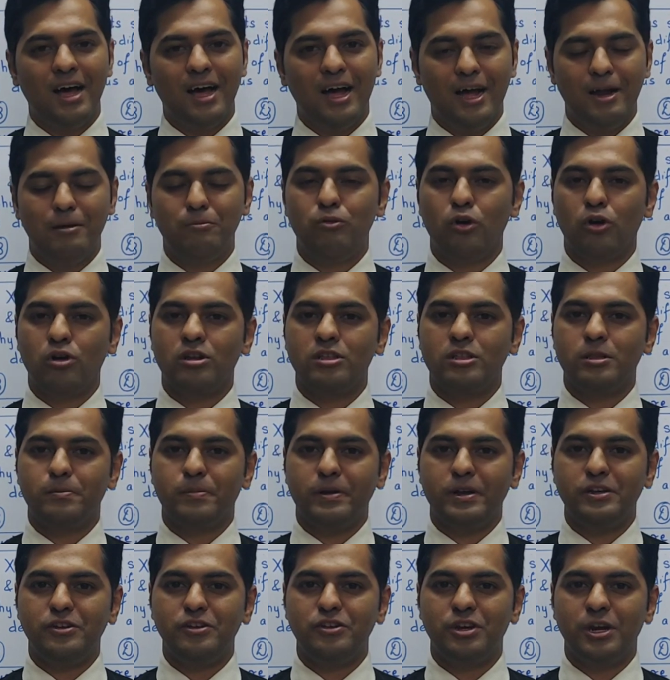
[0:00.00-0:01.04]
I am Dr.
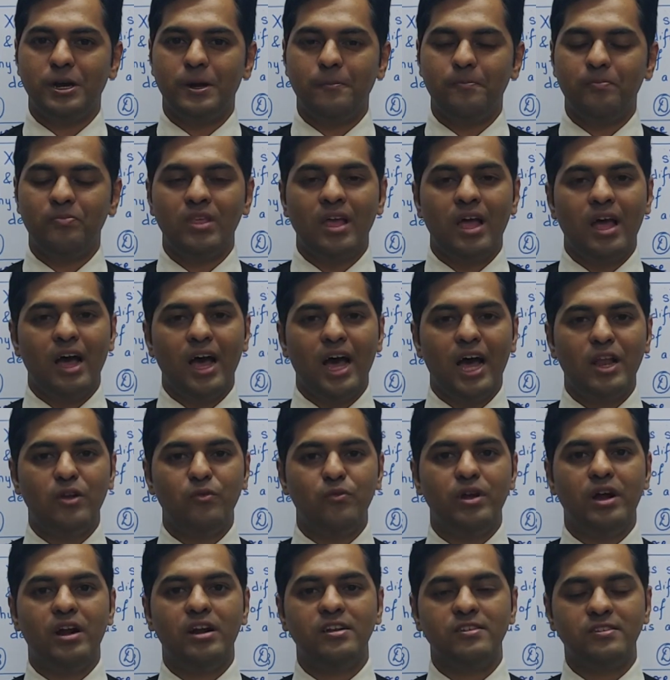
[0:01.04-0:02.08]
Dipen Shah
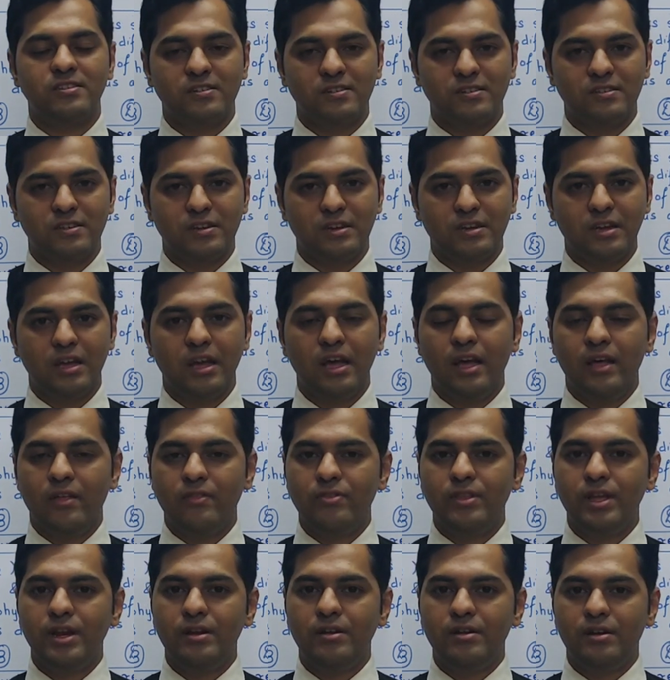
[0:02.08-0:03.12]
and we are discussing
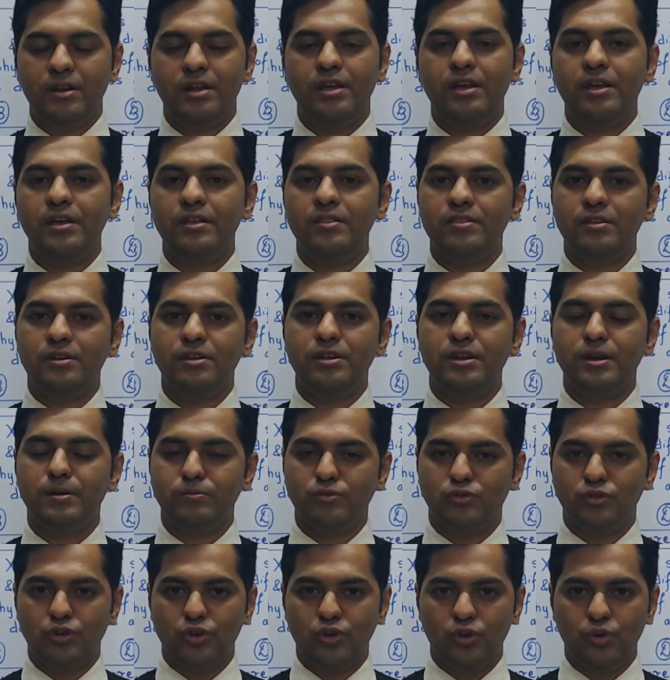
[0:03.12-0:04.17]
the tricky 3
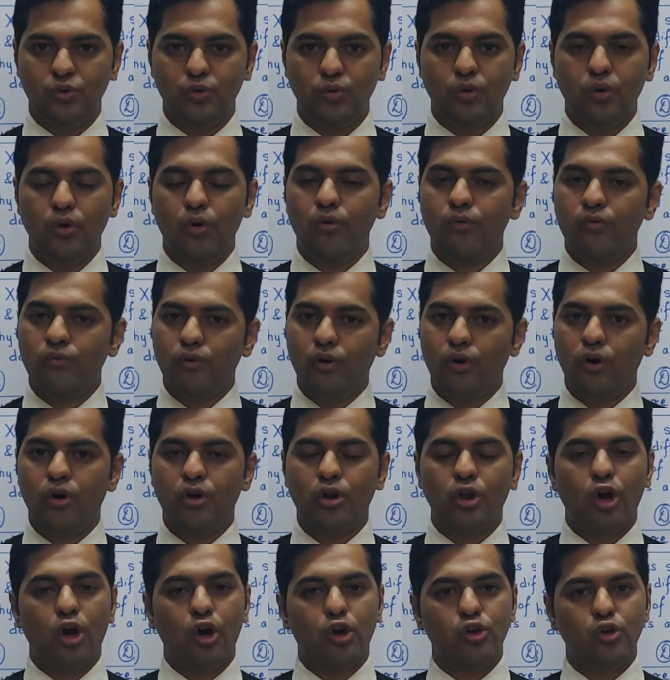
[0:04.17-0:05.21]
MCQ
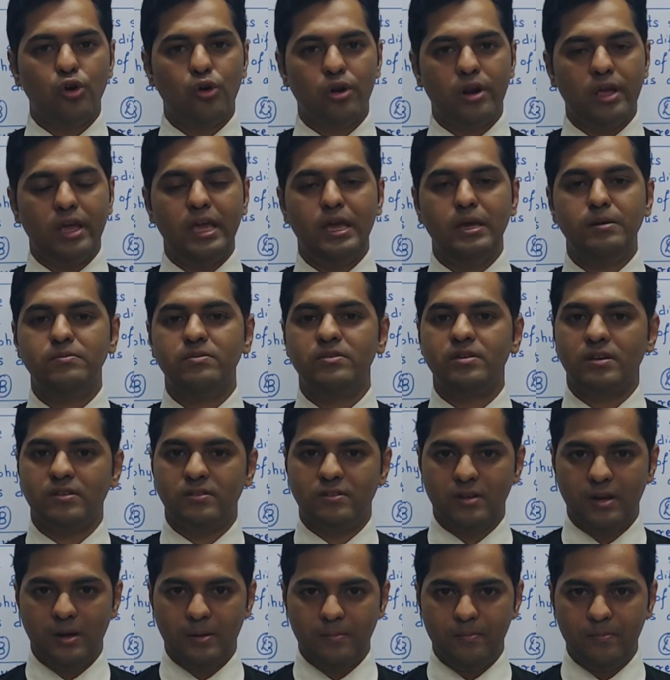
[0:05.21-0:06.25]
for your AIIMS
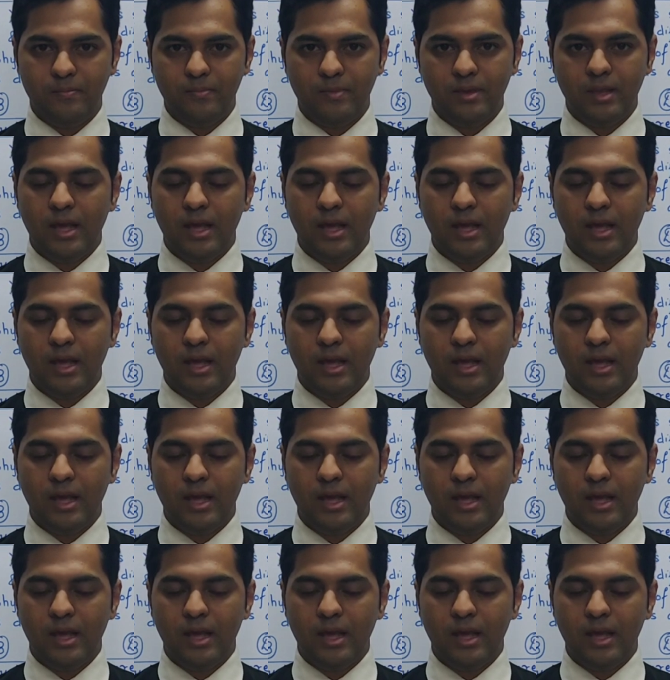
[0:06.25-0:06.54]
exam,